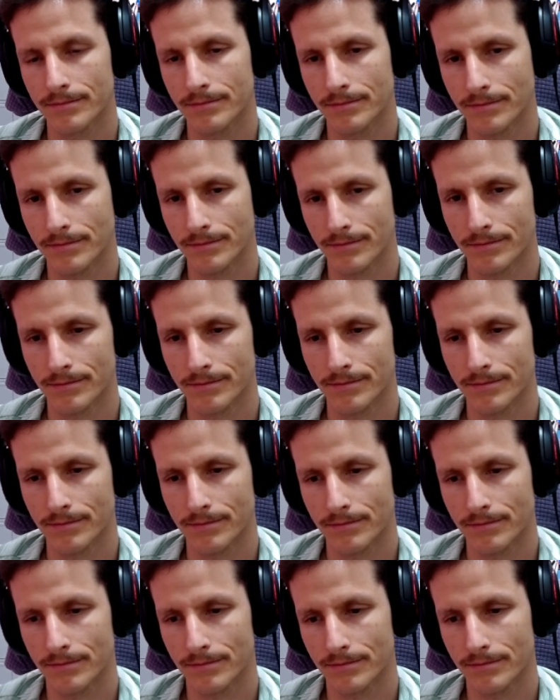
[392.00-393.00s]

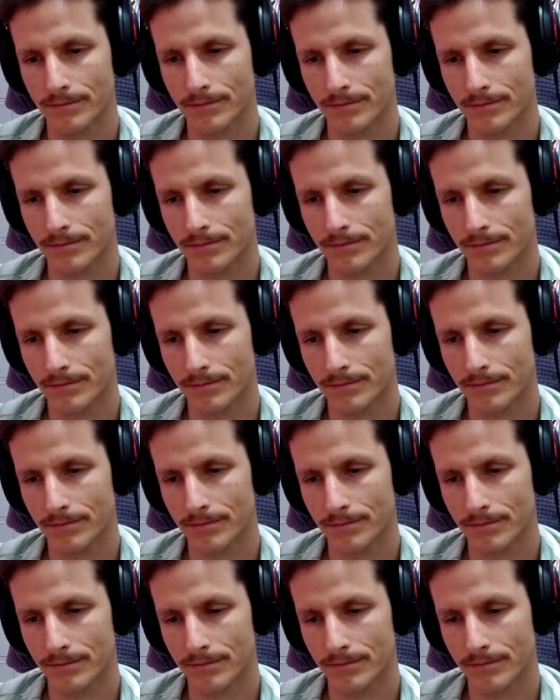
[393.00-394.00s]

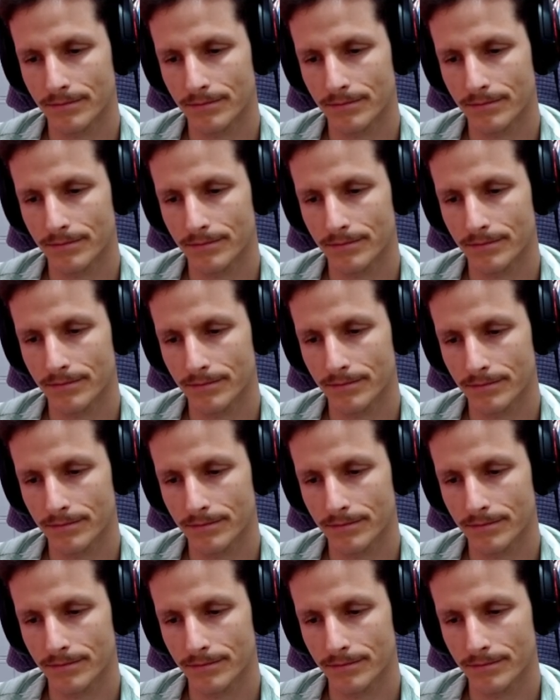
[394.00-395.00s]

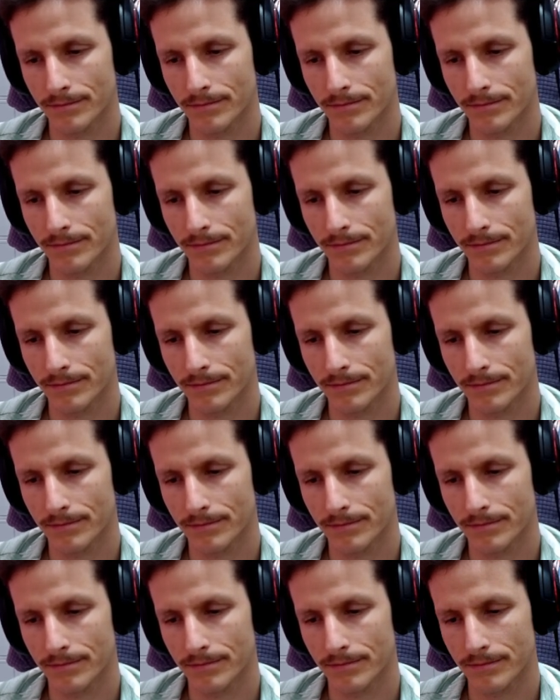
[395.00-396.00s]

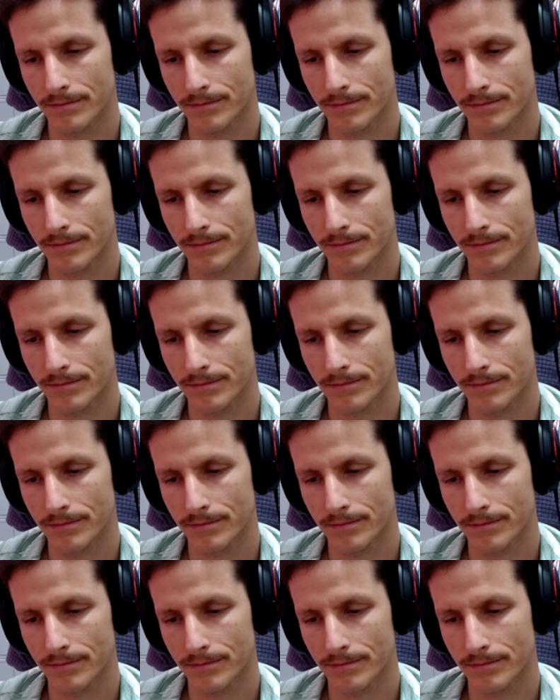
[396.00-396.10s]
This person isn't speaking.